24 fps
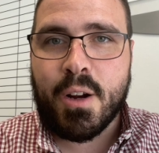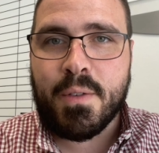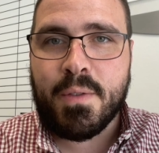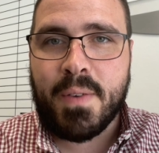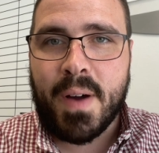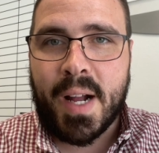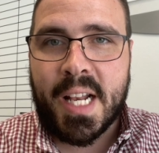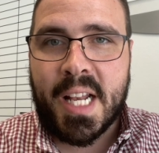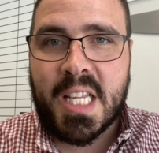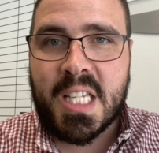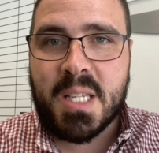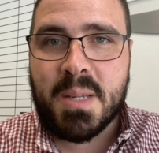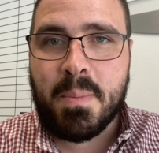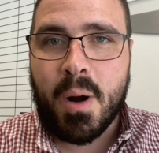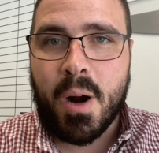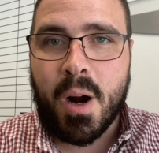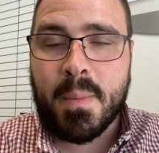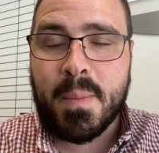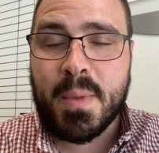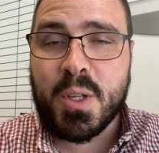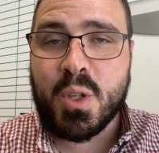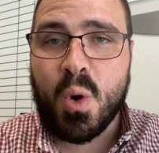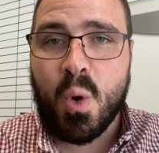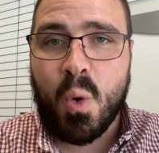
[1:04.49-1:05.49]
our finance
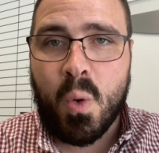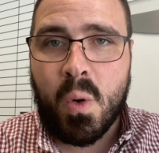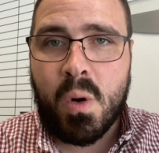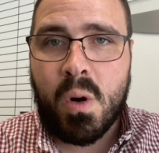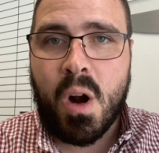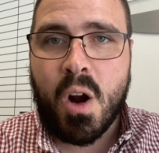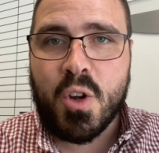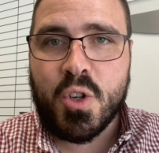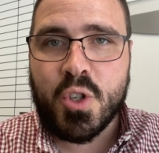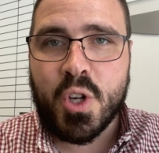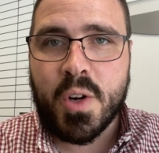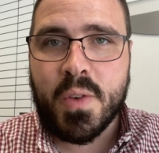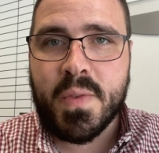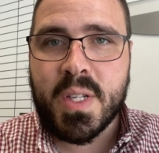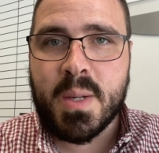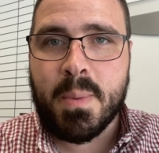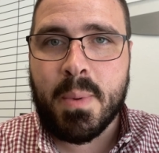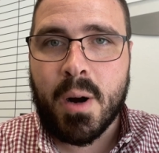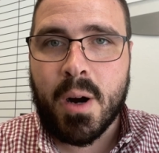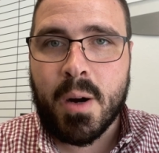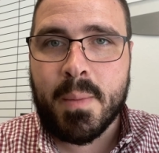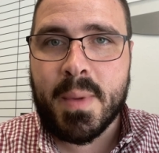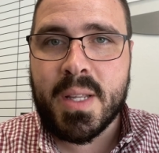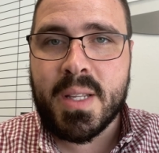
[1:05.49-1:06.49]
department or our service
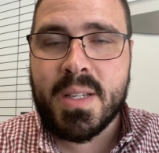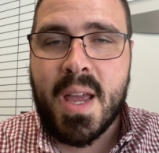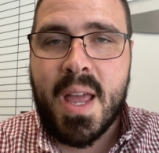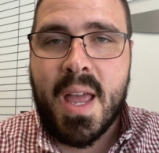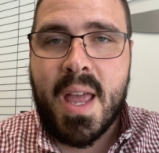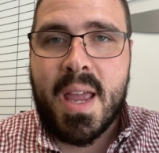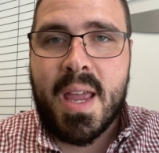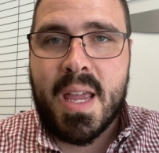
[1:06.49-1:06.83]
department.